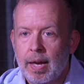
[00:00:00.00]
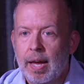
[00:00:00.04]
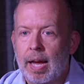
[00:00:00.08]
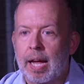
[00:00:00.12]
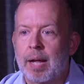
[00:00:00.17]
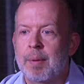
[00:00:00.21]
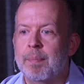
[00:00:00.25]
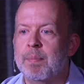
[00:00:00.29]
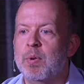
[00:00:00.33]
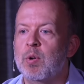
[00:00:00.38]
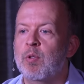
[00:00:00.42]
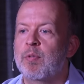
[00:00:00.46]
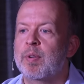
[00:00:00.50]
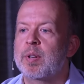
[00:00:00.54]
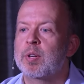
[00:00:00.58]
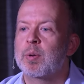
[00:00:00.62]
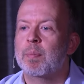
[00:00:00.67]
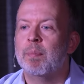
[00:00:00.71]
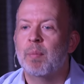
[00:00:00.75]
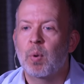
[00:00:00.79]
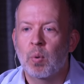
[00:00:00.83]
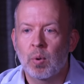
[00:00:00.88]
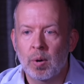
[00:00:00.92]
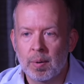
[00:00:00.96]
and move into
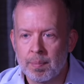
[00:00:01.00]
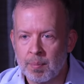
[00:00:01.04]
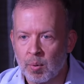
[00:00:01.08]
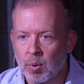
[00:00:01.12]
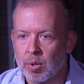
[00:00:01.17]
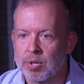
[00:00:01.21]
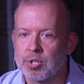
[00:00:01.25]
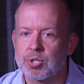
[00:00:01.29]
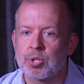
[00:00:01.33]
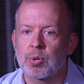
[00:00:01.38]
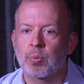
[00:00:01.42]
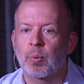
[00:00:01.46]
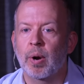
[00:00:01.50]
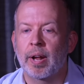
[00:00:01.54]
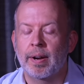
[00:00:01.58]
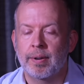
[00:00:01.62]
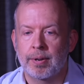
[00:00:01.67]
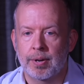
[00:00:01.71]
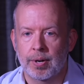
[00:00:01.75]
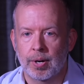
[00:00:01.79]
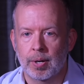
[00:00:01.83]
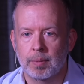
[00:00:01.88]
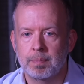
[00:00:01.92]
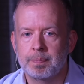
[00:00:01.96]
more and more
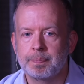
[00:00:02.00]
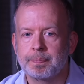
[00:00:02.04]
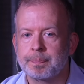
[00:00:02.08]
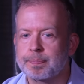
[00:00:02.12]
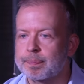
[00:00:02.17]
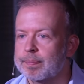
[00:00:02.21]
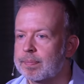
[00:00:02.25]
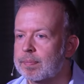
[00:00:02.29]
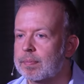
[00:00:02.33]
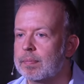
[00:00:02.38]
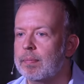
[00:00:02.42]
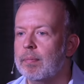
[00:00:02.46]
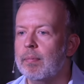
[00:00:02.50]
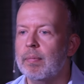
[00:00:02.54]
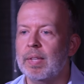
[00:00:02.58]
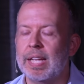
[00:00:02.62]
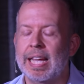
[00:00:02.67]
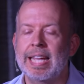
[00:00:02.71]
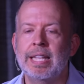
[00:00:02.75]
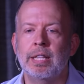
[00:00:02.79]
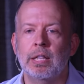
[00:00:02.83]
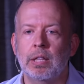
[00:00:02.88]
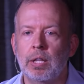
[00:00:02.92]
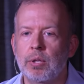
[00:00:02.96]
surrender
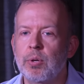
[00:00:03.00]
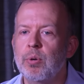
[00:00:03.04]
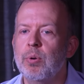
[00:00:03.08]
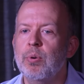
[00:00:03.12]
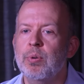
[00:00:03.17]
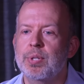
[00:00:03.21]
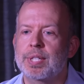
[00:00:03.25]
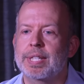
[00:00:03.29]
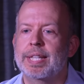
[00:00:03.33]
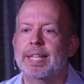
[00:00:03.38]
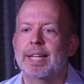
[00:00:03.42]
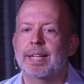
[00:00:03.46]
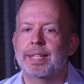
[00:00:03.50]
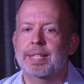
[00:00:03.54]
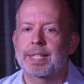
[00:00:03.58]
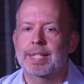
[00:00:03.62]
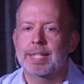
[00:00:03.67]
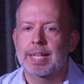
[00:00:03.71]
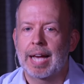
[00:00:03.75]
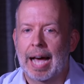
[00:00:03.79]
and lose this